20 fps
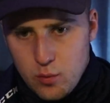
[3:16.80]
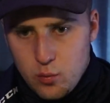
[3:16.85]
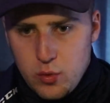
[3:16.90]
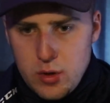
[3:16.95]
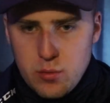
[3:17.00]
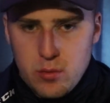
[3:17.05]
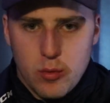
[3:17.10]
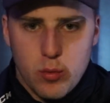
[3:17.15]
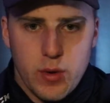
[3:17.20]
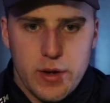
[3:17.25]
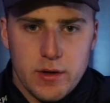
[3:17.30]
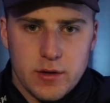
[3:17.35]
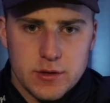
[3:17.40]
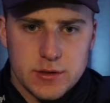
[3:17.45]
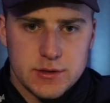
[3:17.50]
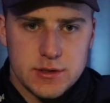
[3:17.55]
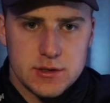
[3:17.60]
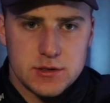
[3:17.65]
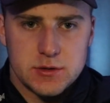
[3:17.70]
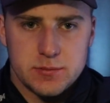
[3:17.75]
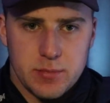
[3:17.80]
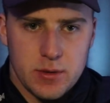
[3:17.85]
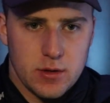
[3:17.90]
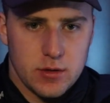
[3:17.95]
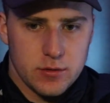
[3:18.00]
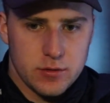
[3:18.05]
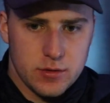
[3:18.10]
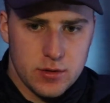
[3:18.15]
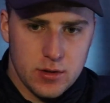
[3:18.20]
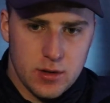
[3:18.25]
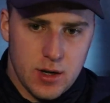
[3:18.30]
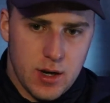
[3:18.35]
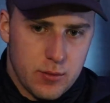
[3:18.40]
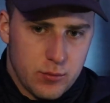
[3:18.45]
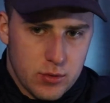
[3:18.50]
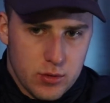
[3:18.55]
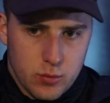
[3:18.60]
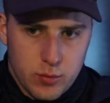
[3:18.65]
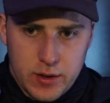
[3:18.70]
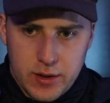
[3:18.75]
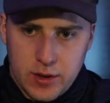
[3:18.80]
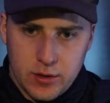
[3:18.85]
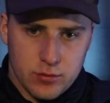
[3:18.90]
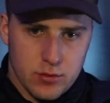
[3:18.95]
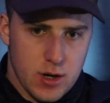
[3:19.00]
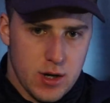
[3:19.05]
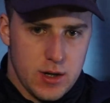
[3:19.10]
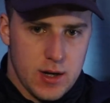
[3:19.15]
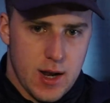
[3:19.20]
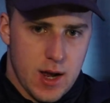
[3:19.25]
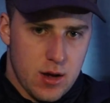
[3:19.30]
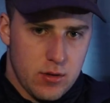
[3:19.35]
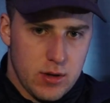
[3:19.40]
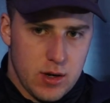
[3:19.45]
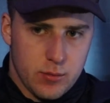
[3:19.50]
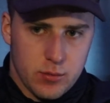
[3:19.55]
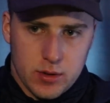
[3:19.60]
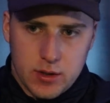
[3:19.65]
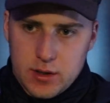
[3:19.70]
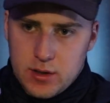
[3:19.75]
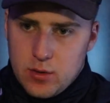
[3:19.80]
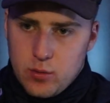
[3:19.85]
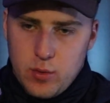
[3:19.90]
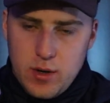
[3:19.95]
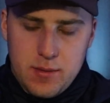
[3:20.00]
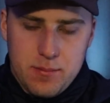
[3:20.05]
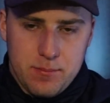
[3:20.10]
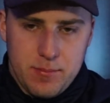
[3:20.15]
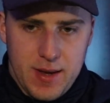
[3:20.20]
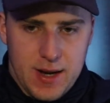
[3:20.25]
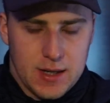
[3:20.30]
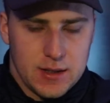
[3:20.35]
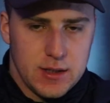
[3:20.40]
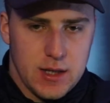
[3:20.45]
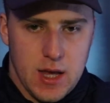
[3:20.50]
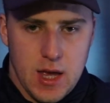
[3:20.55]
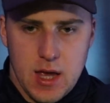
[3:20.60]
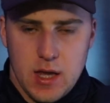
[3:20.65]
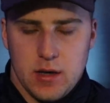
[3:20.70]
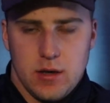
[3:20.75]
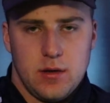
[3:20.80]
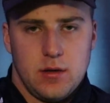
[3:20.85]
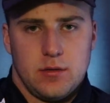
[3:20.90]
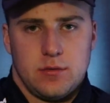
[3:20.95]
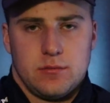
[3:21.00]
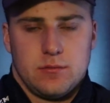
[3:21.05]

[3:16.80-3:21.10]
We were winners since birth, and we're winning right now, and we're gonna win big in the end.